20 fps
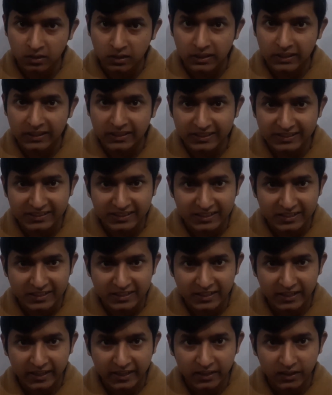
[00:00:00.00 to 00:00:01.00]
is such
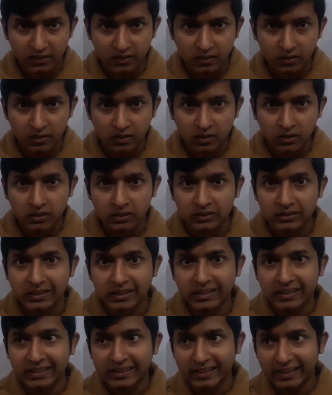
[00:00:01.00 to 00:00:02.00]
that
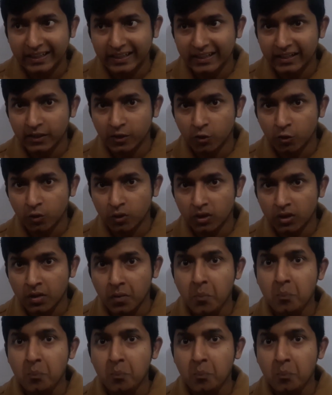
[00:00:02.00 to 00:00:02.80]
the tail node